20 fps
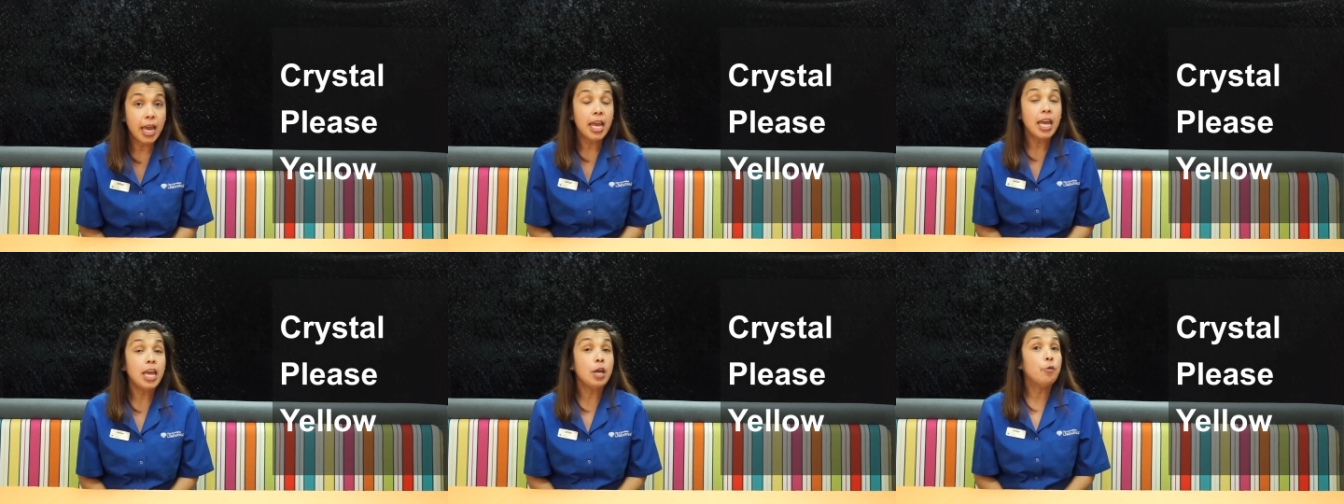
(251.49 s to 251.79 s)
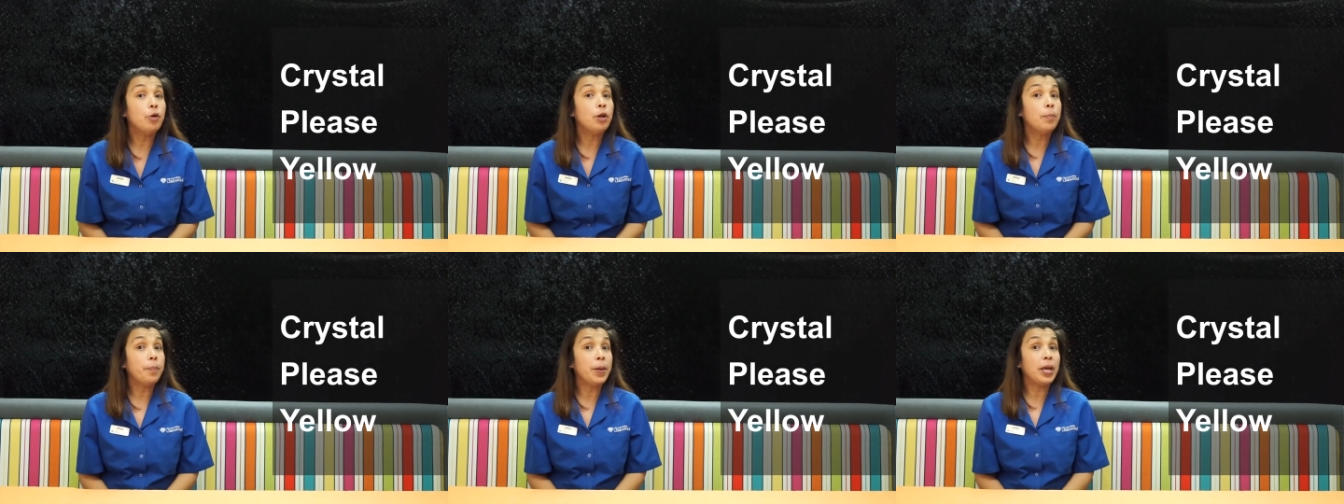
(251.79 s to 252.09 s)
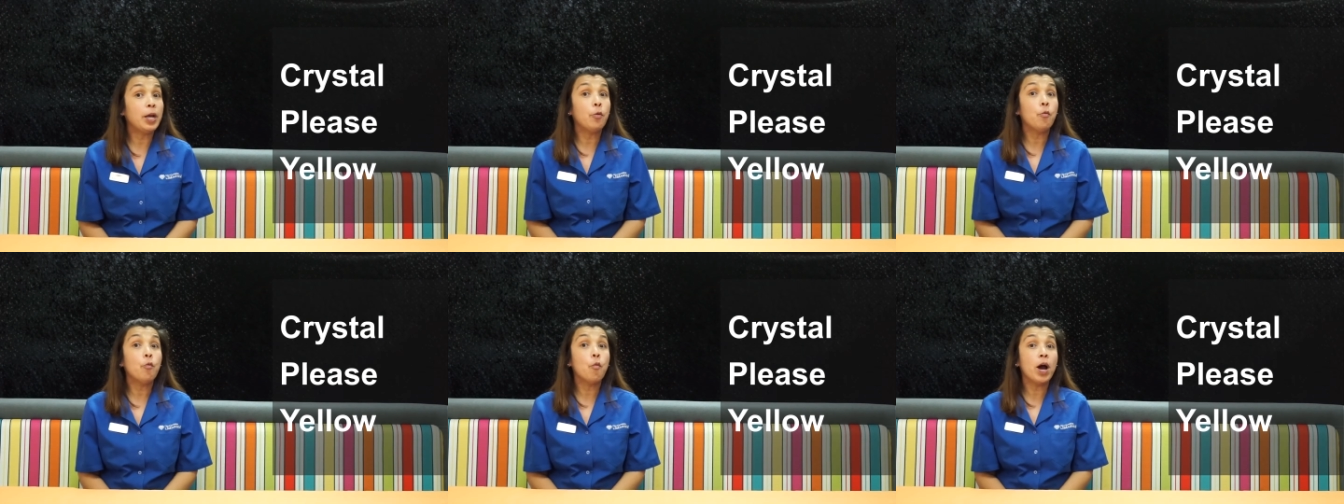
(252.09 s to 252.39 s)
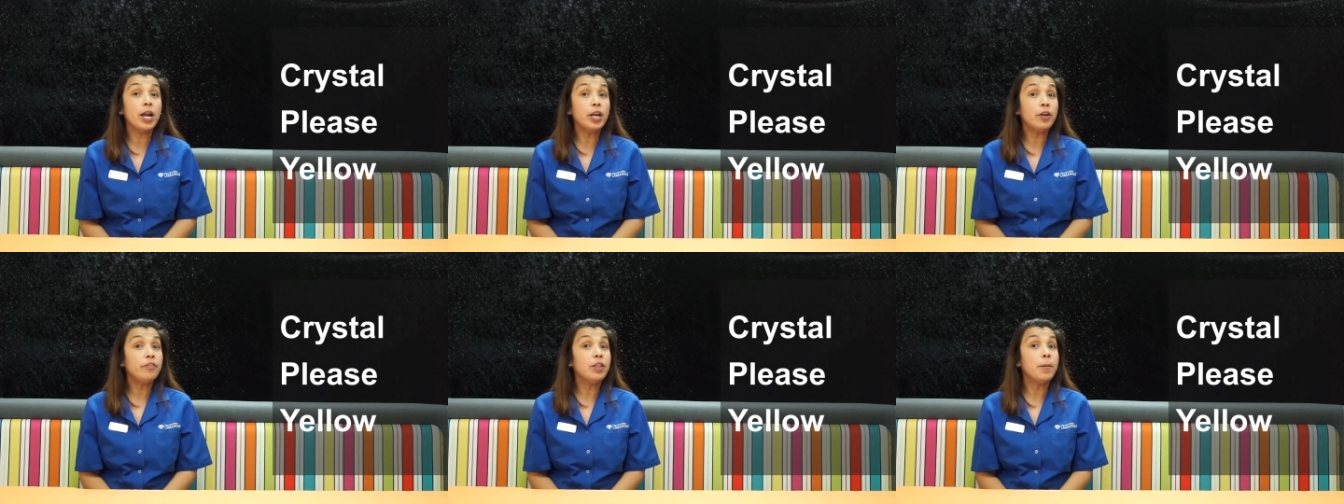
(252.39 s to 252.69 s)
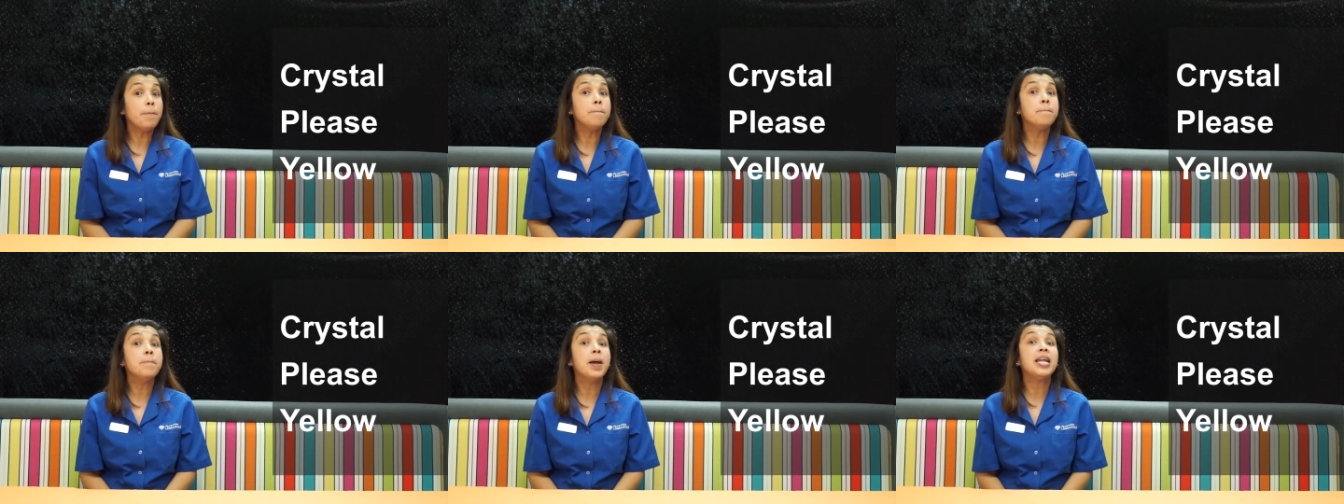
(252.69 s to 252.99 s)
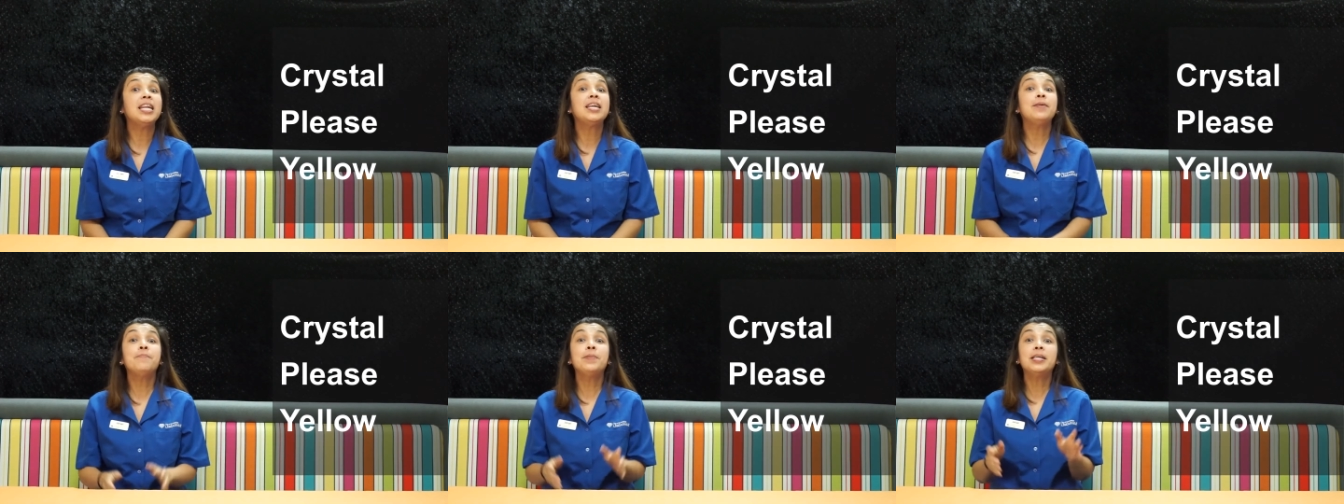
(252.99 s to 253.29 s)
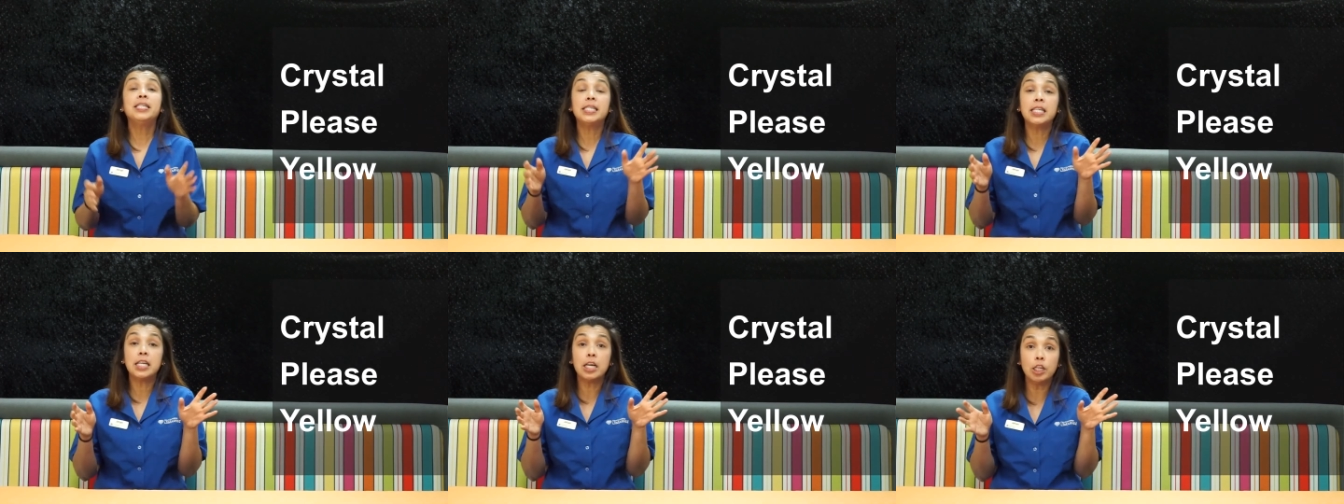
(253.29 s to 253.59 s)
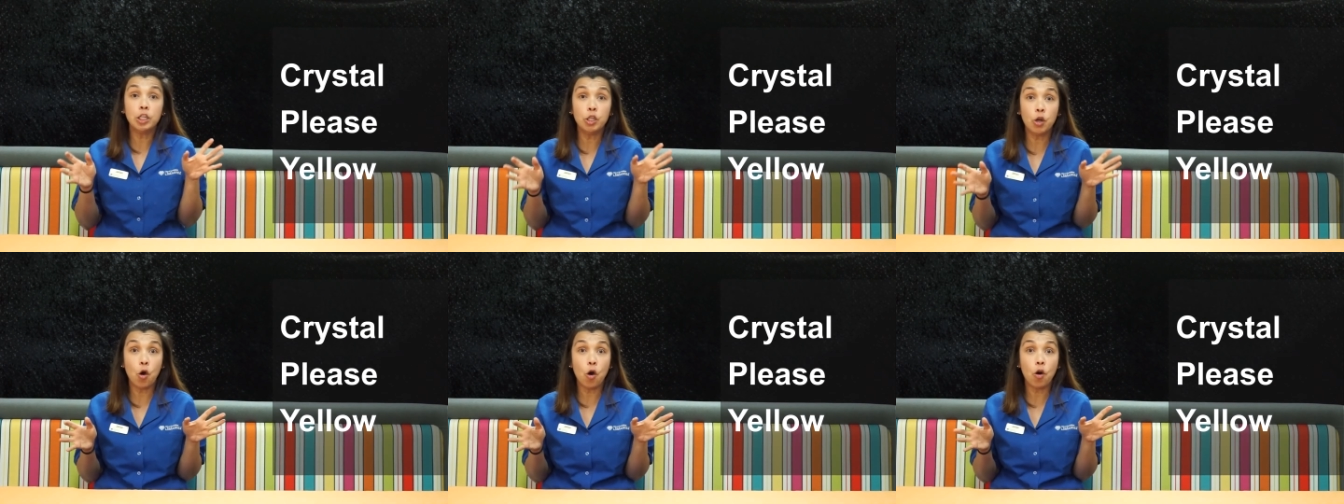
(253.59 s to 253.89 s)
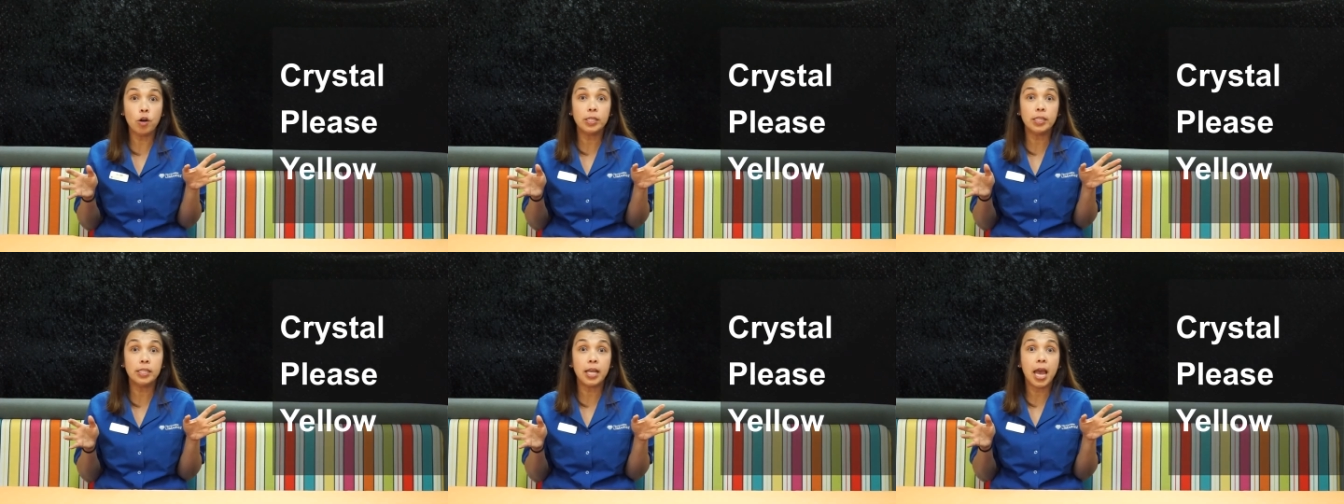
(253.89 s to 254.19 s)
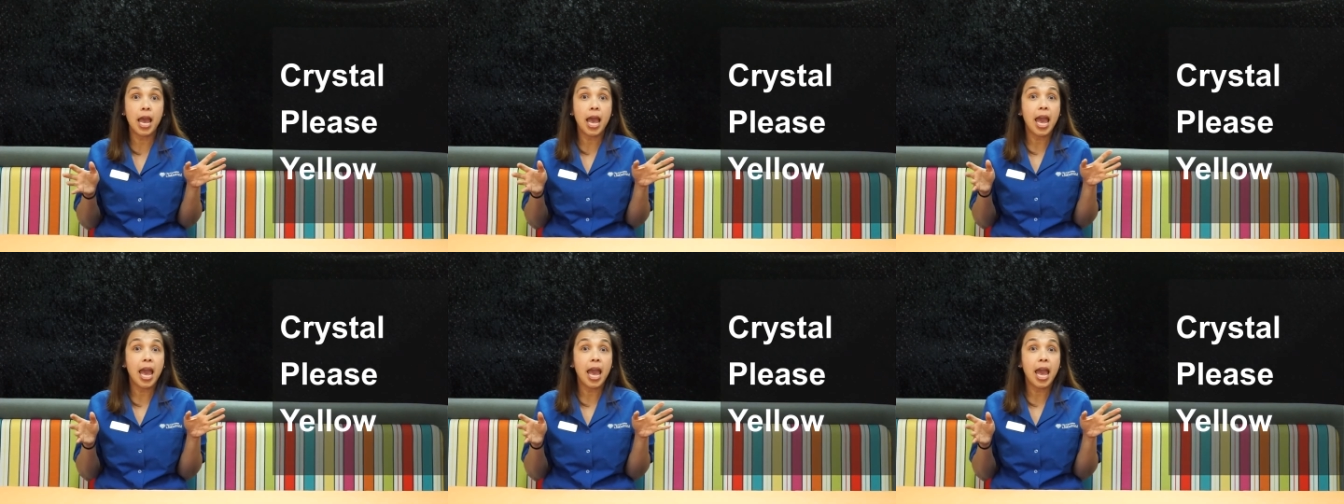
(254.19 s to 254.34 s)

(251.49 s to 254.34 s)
He would pick one of the many mystical doors